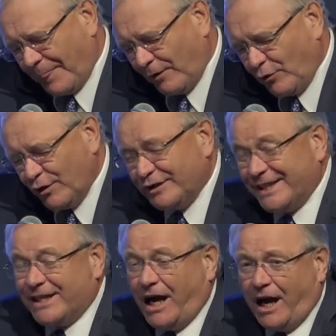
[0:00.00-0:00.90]
royalty
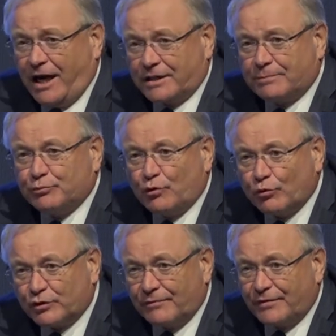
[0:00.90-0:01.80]
card
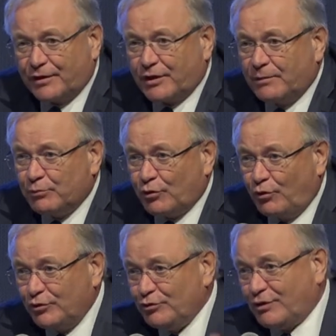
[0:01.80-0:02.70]
program where you can put
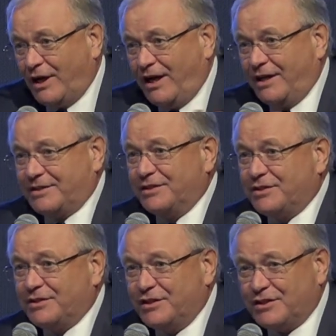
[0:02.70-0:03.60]
all your cards in the
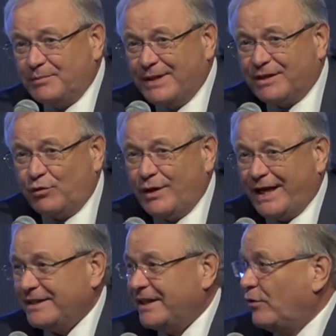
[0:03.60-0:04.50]
system and
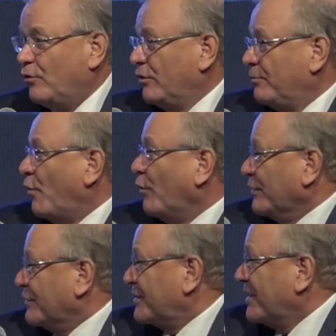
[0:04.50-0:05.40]
collecting all
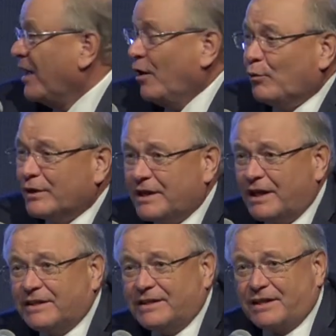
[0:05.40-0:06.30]
points. What
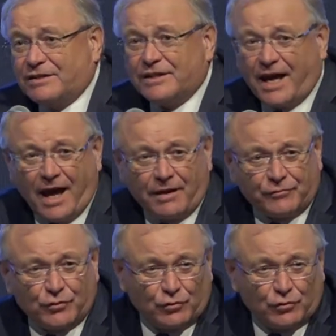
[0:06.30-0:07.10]
does it have to do